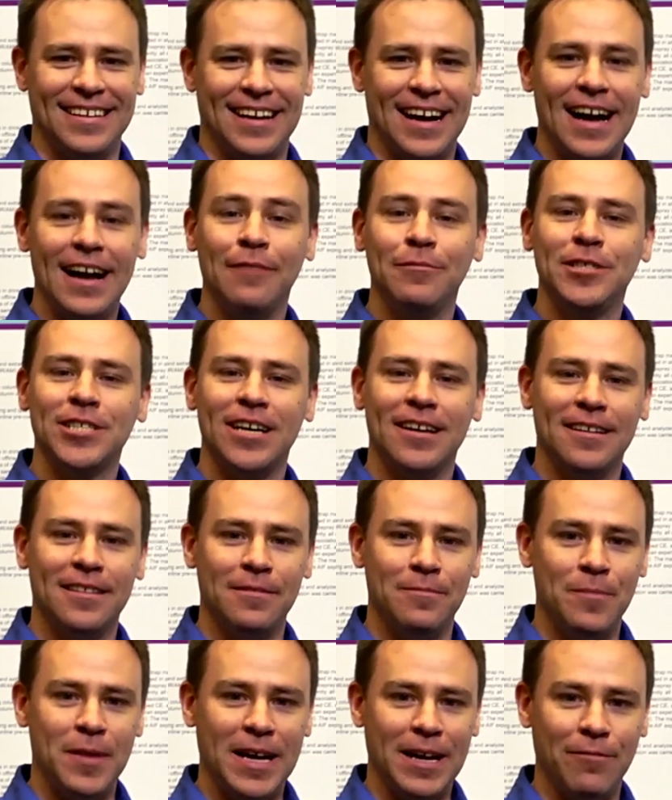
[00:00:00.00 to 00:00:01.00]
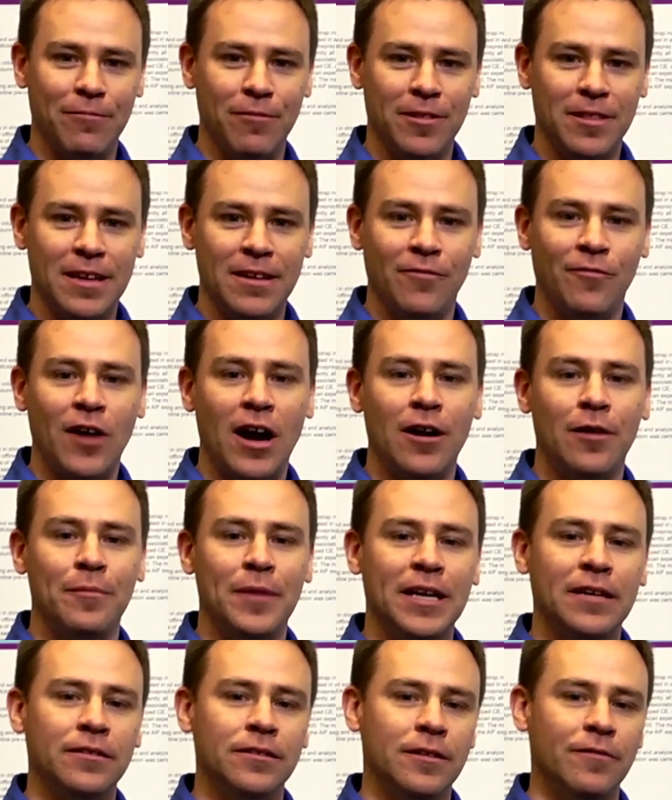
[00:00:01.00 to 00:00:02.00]
Hi, I'm Jonathan Beck with the
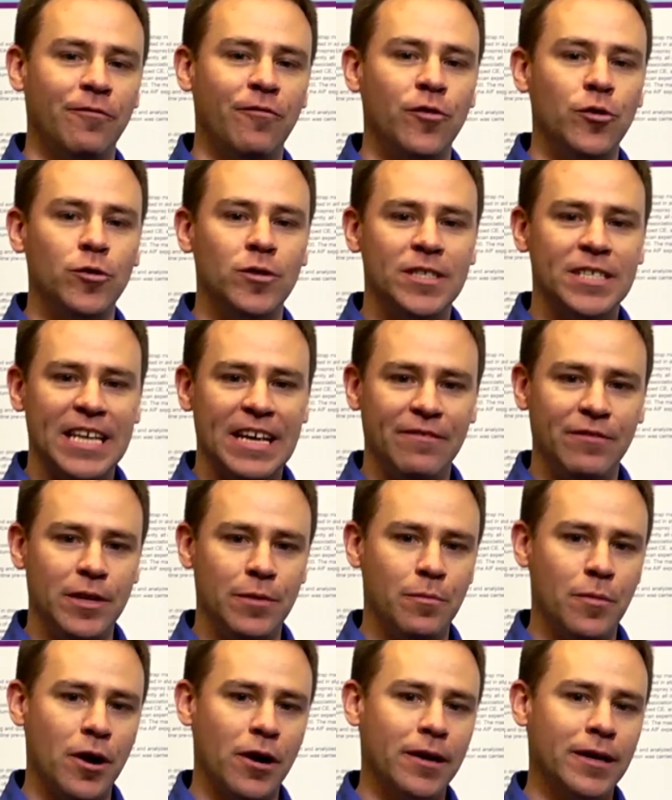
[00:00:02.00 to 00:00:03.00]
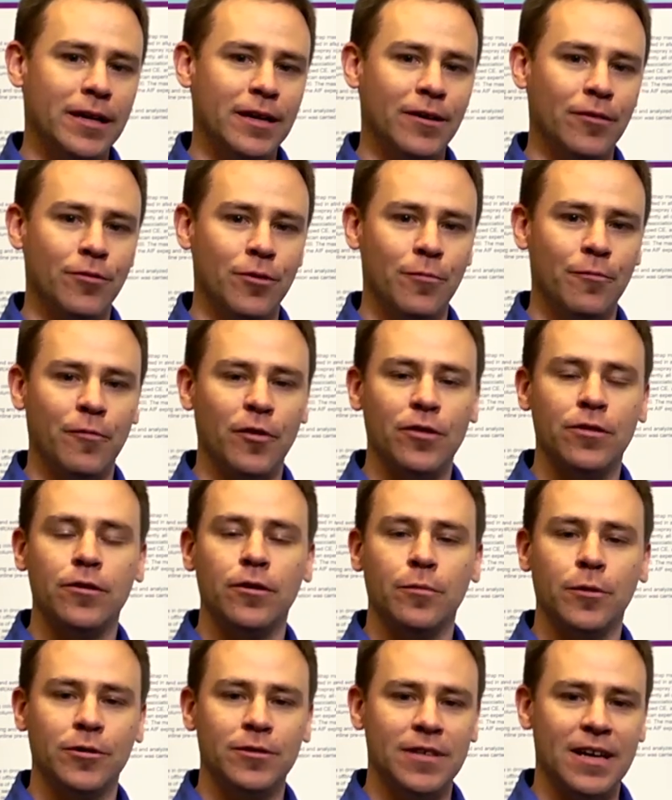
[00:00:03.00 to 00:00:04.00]
Environmental and Food Safety Marketing Group for
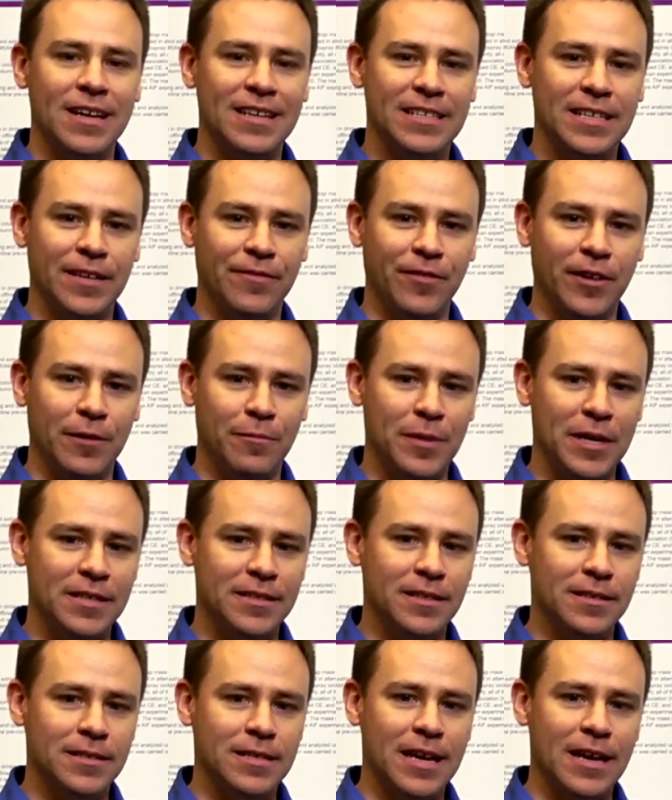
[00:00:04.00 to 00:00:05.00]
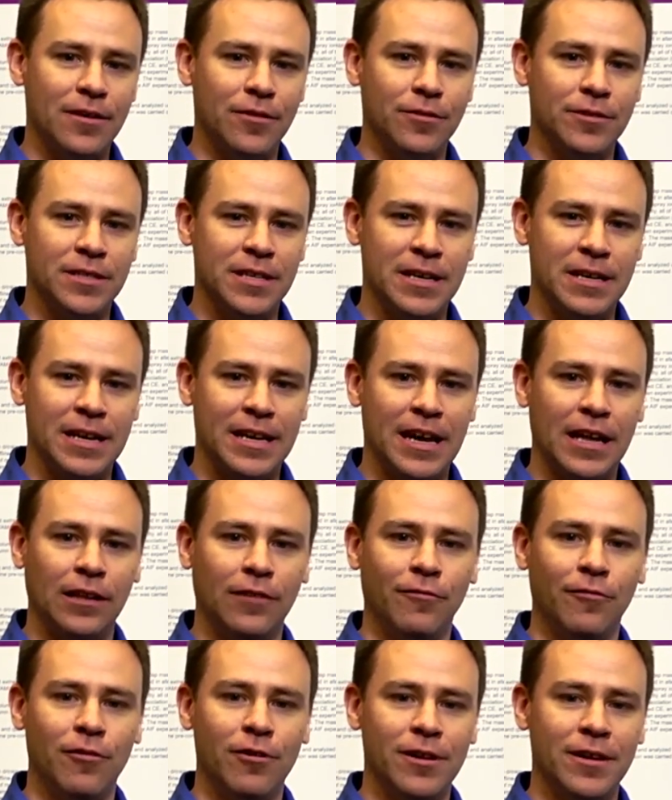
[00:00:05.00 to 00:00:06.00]
Thermo Scientific based in San Jose,
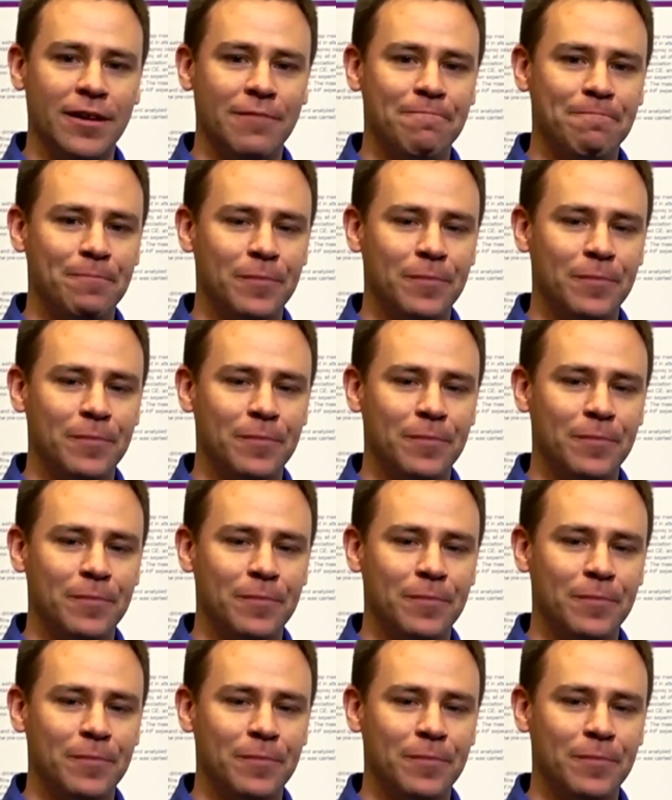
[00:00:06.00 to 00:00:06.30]
California.